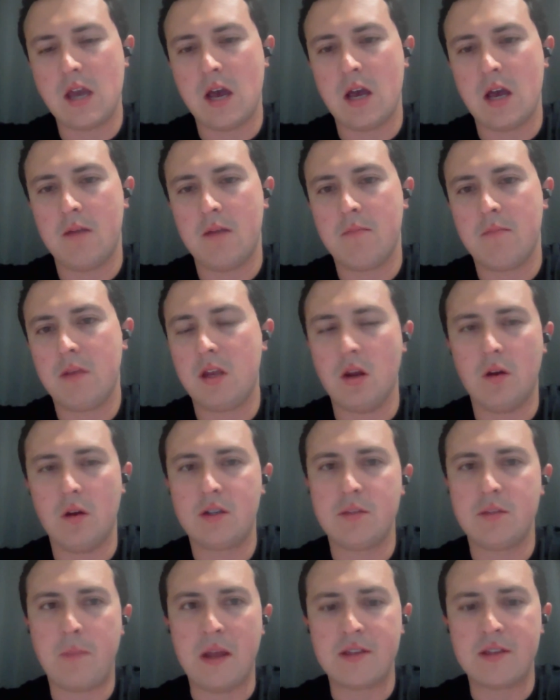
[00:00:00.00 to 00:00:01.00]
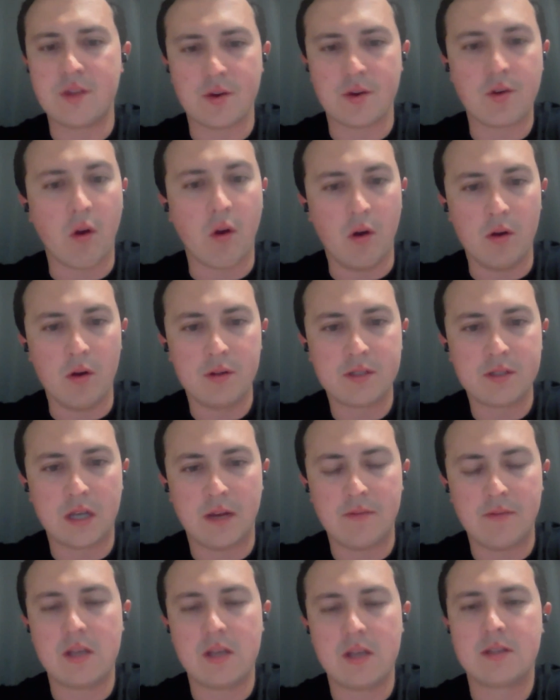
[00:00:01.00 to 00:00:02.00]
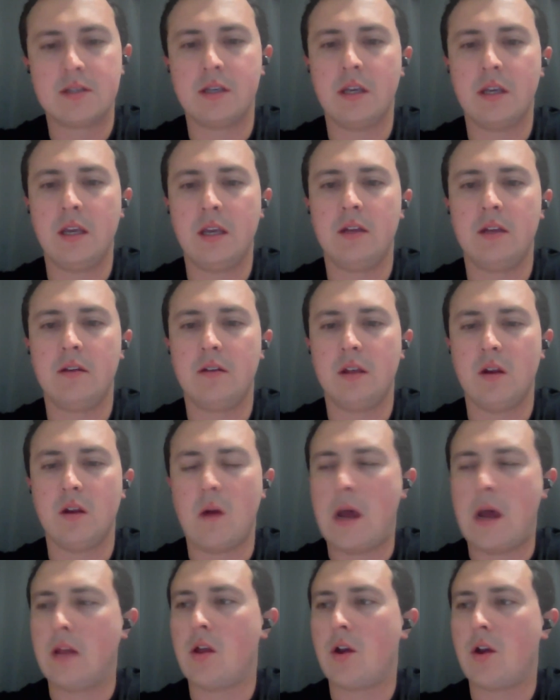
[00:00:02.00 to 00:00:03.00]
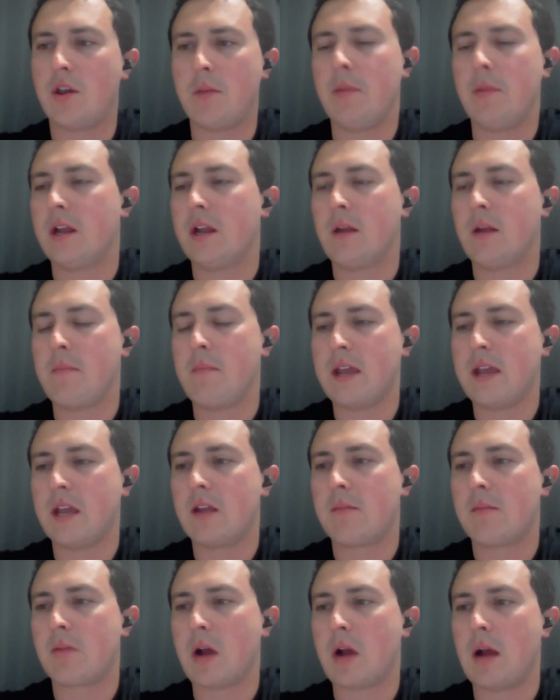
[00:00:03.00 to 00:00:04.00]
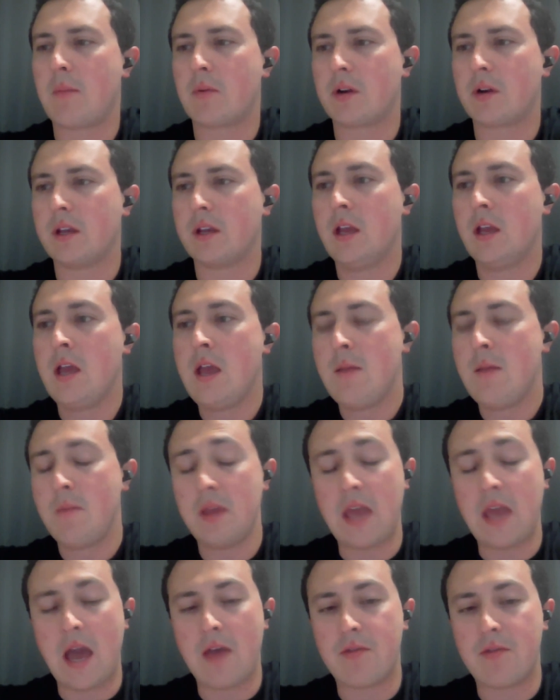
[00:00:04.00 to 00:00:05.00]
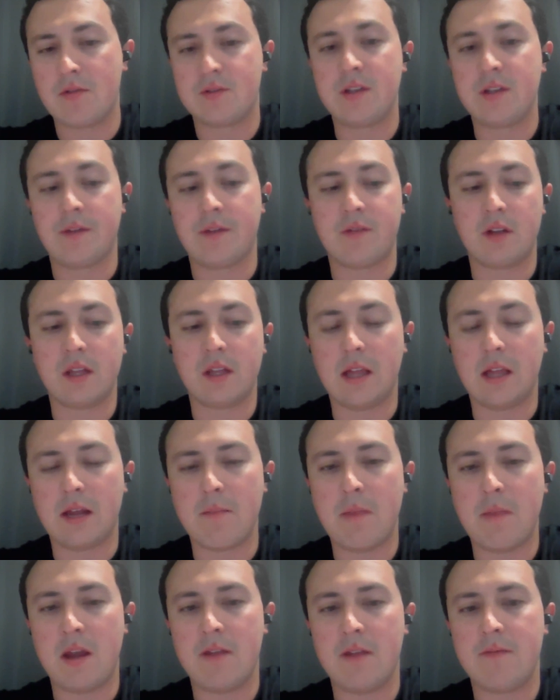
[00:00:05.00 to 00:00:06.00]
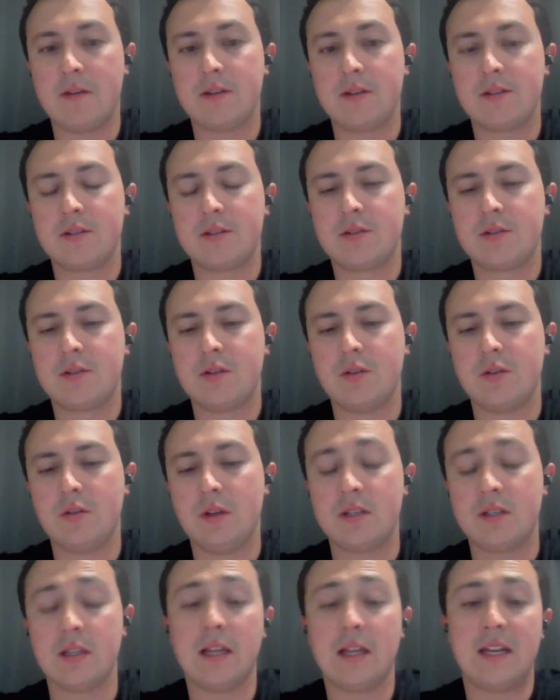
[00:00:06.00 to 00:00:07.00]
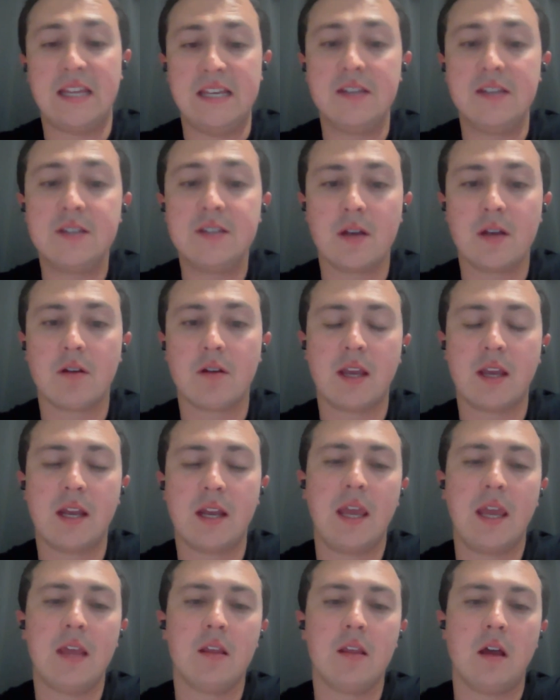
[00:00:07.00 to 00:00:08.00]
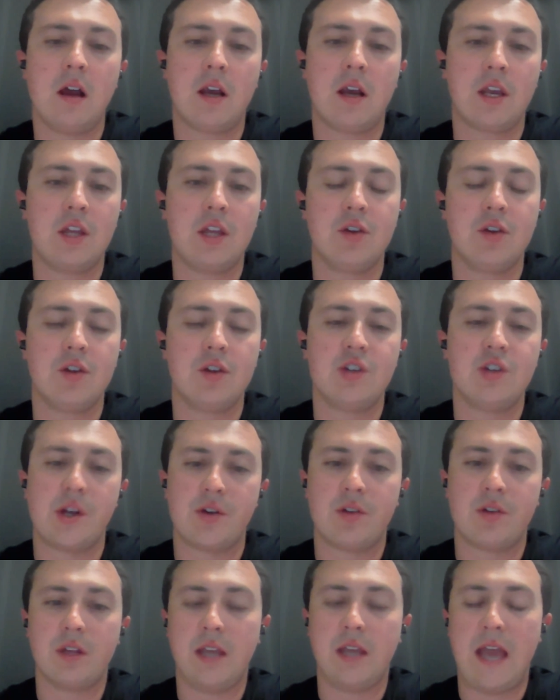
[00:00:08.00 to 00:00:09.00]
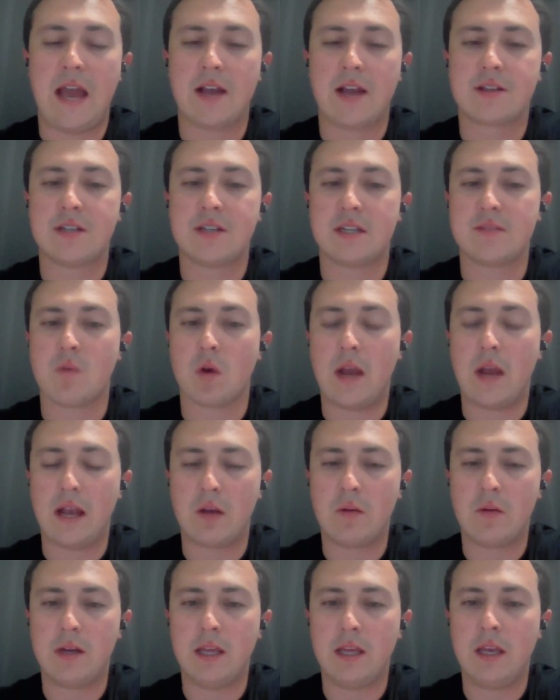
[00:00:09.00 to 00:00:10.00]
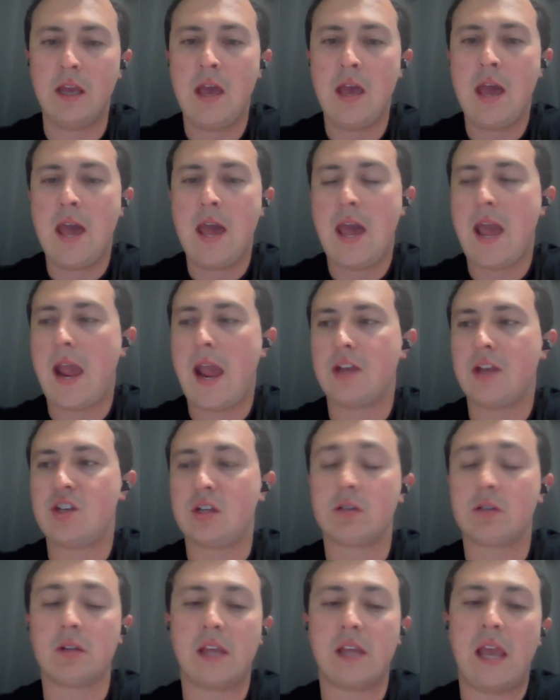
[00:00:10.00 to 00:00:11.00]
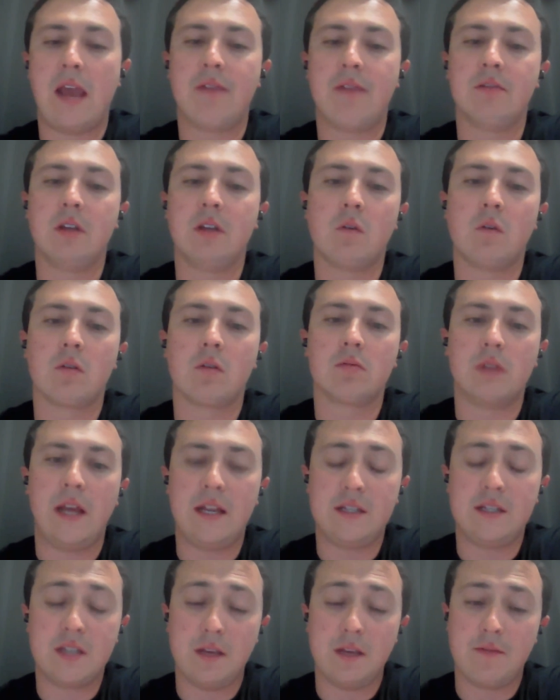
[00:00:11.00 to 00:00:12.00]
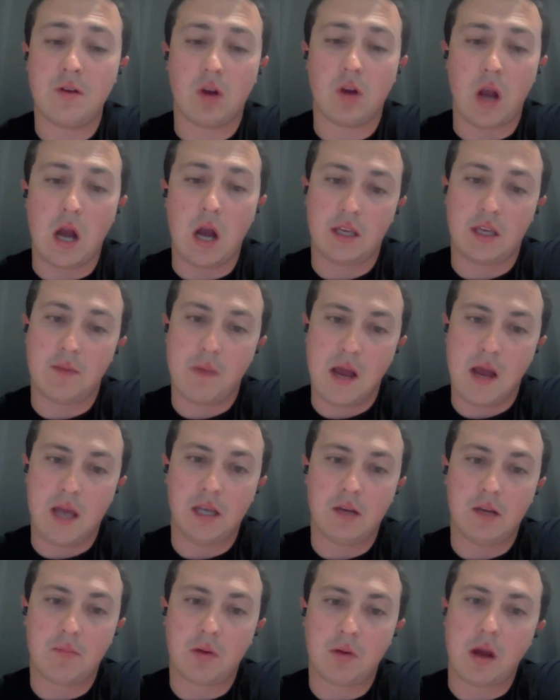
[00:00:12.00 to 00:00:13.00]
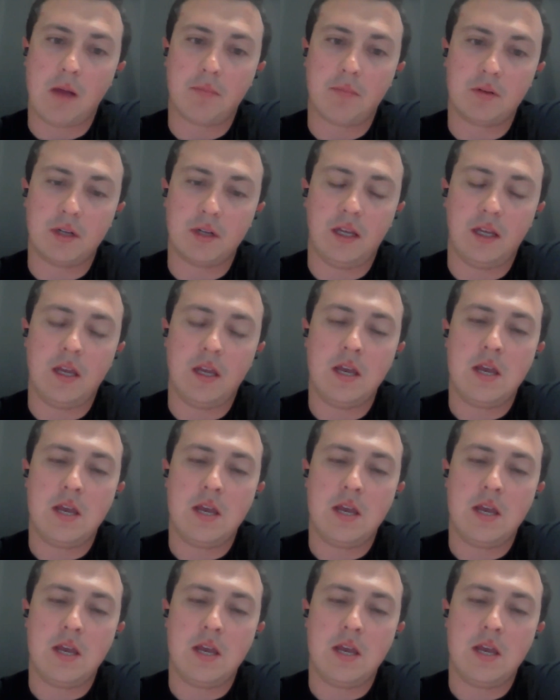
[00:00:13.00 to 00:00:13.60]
It depends on your goals, obviously, and how long you plan on being in a property. But yeah, there's definitely a lot of benefits it's a lot easier to get a Heloc, and you can generally access more equity and generally have lower rates if you're occupying a property.